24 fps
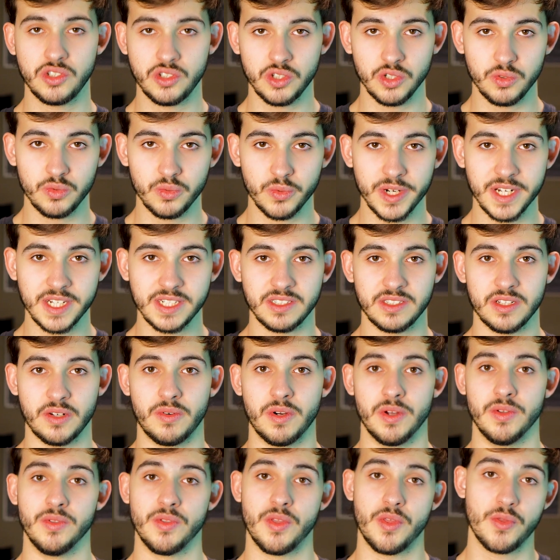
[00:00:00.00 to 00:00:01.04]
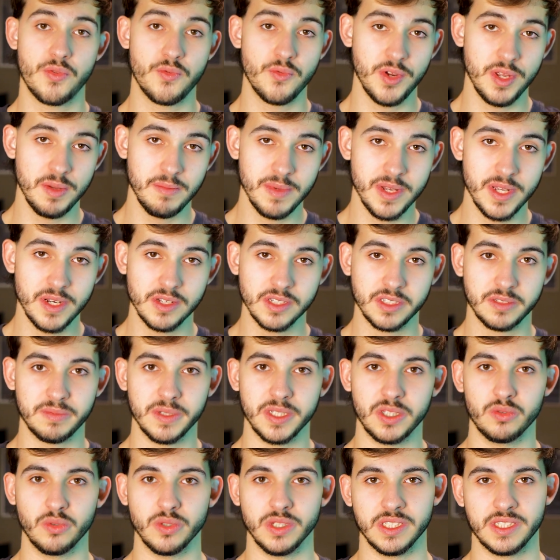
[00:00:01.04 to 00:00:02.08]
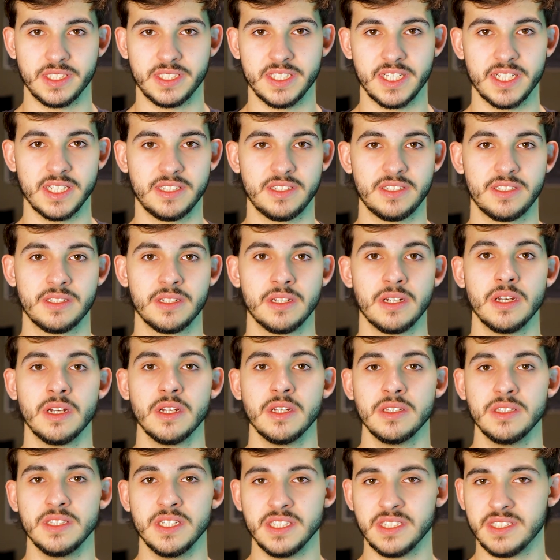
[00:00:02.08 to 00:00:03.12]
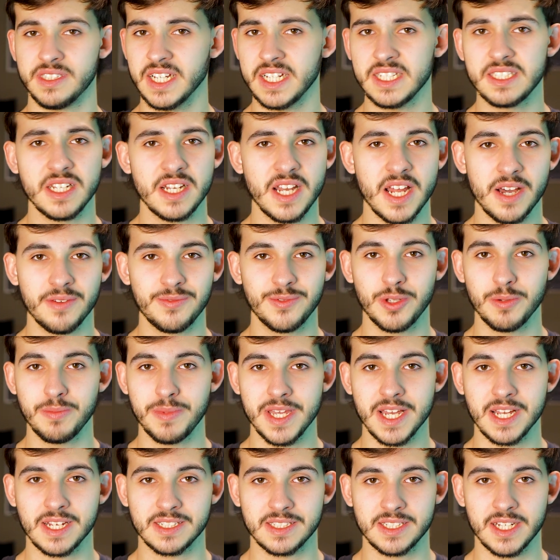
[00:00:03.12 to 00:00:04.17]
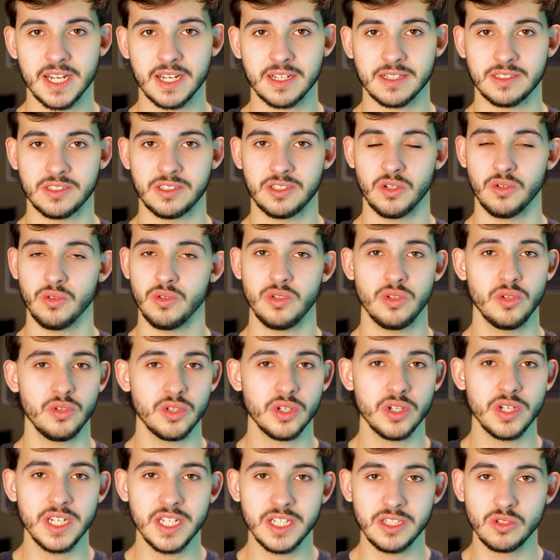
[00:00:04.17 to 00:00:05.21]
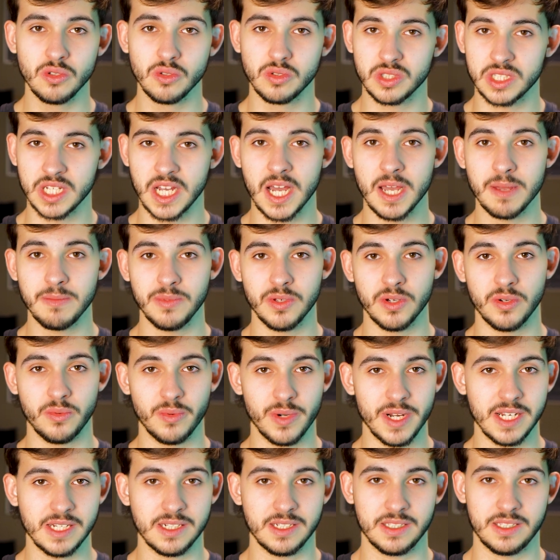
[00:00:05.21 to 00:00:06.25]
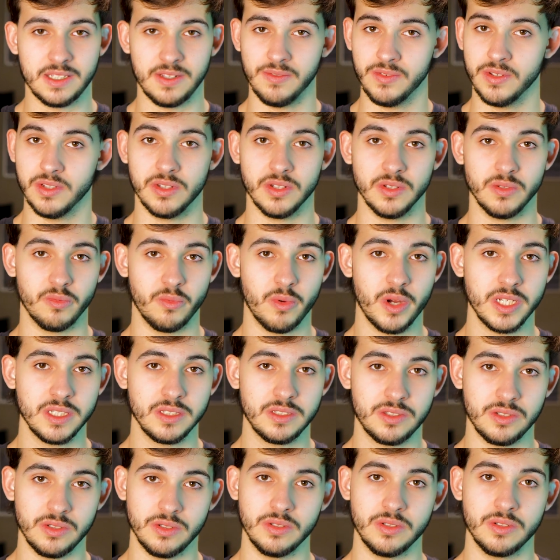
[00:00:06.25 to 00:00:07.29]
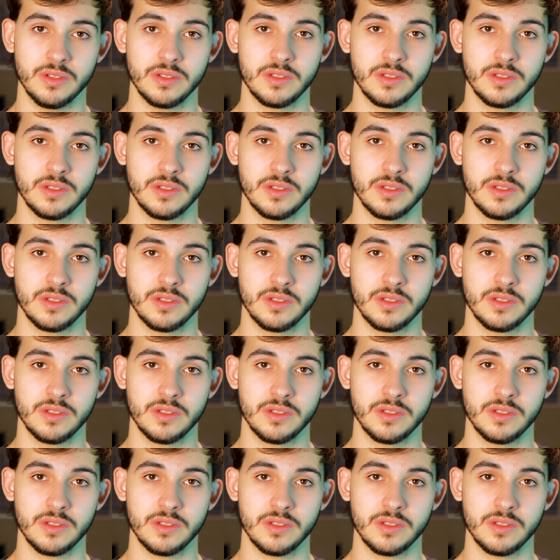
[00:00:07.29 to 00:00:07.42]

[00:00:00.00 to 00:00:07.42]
should rest around 3 minutes between sets. This doesn't have to be exact, so you don't need to time your rest if you don't want to.